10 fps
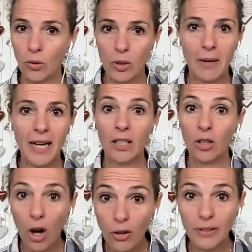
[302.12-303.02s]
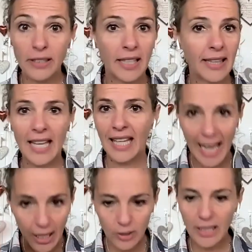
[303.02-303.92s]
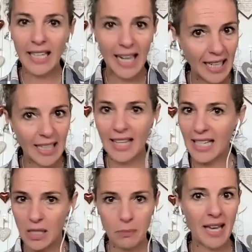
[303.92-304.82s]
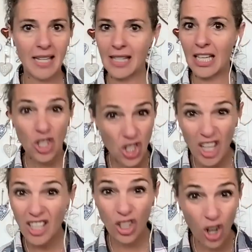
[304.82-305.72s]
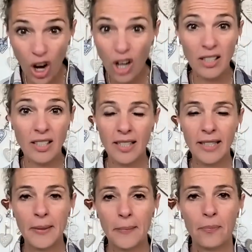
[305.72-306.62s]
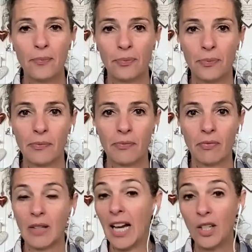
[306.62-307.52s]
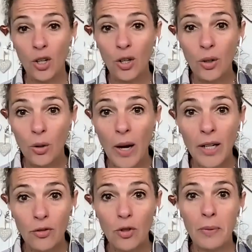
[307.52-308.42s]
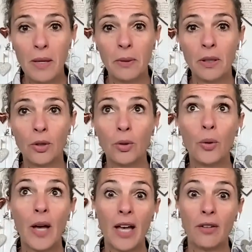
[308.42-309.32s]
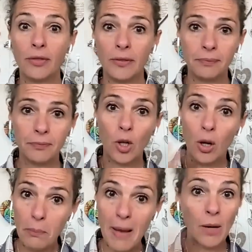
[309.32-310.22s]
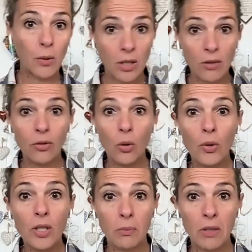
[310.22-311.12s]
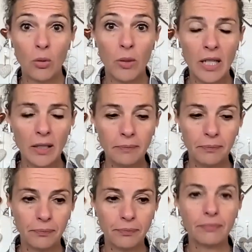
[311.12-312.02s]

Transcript: thought about it often and they cannot get out of that space. They just can't. I know quite a few people who have gone backwards and forwards between